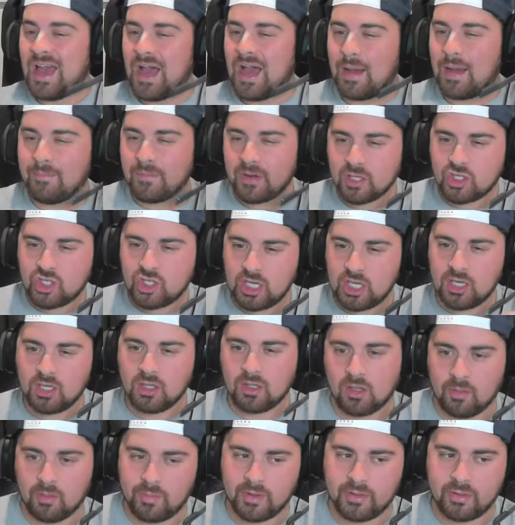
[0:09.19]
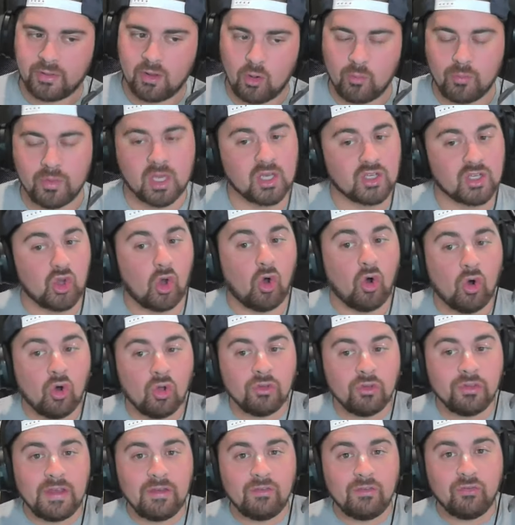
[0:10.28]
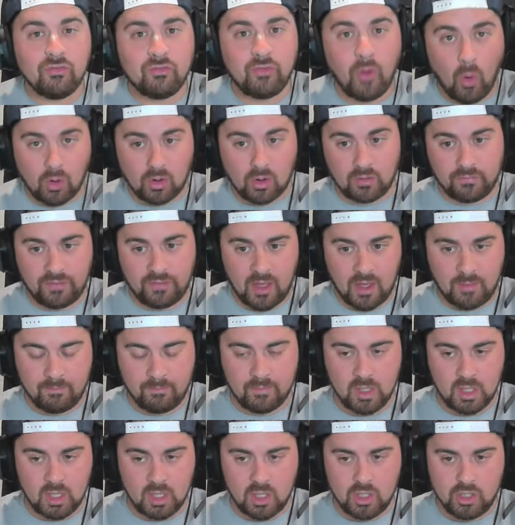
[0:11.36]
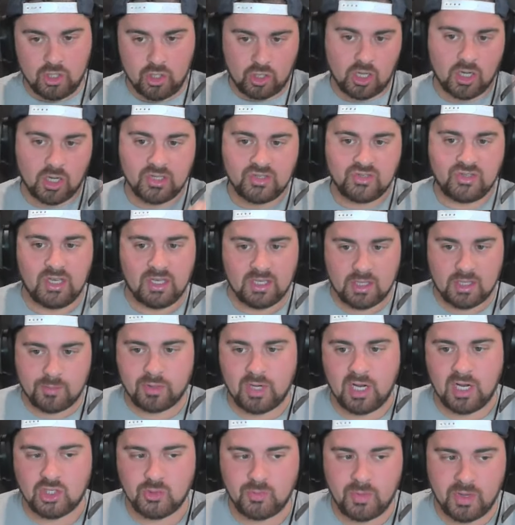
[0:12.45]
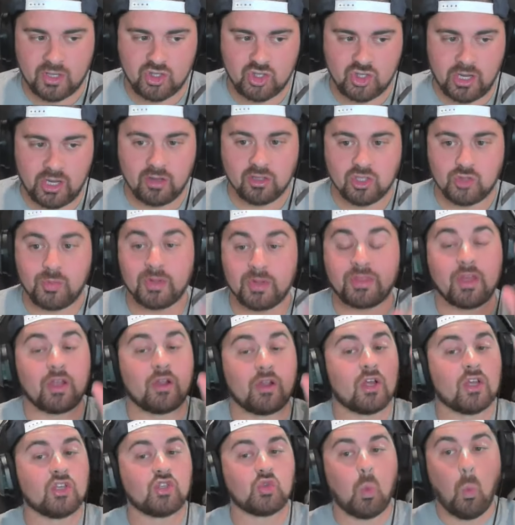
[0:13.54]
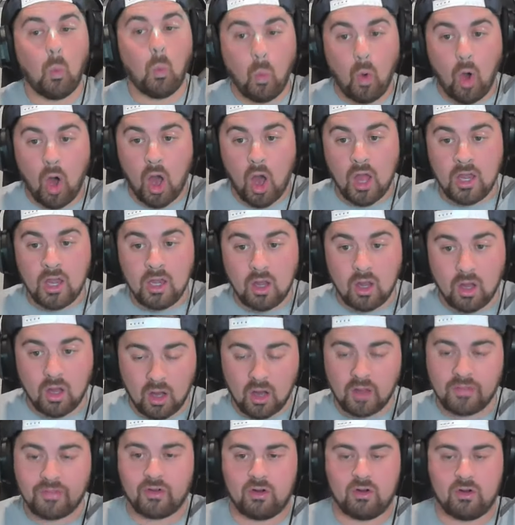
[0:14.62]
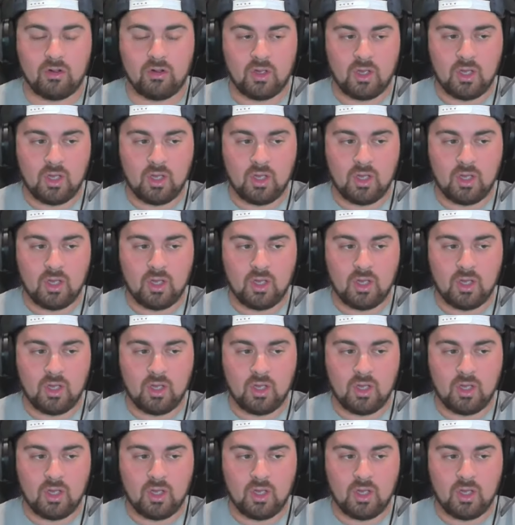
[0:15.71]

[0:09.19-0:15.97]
I'm going to cheat a little bit, though, because only four of them you're going to see at the Prospects Challenge. But there is one other